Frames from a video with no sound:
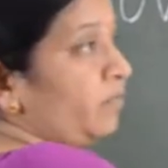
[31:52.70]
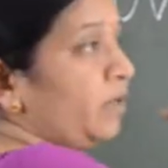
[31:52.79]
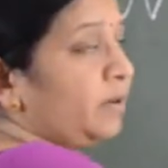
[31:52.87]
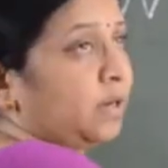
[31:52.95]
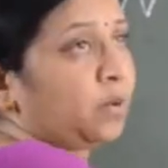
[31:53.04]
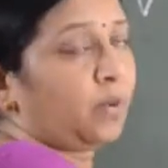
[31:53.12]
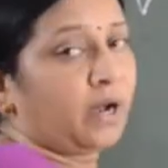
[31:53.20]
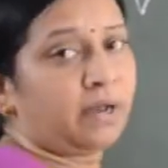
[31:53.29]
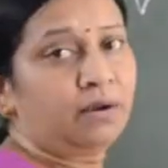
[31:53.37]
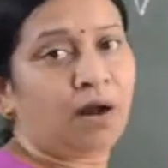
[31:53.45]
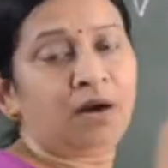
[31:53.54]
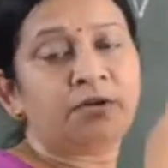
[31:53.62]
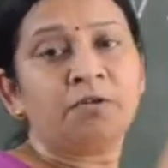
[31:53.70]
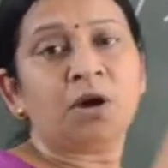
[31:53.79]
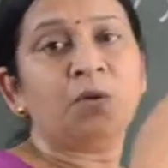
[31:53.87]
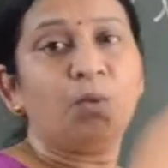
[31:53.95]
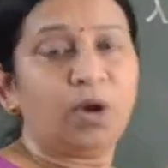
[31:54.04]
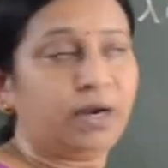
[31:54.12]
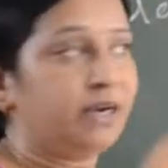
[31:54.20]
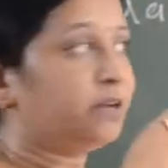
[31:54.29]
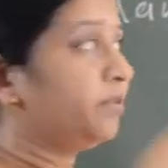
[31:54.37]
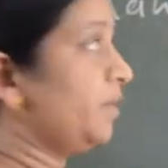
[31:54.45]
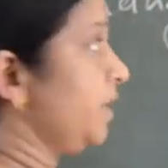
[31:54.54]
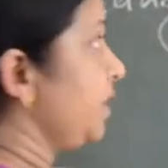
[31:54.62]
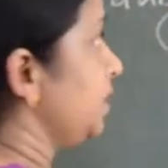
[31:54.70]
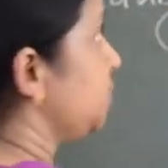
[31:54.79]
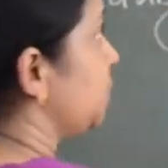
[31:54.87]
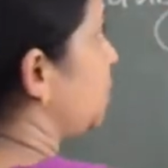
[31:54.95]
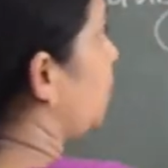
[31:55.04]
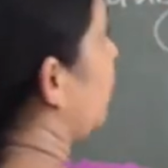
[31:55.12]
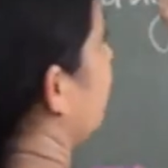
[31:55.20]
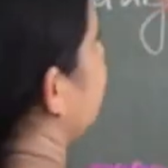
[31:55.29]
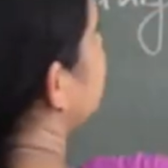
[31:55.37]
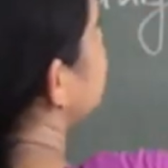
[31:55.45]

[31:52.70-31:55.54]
require ultraviolet radiation, whereas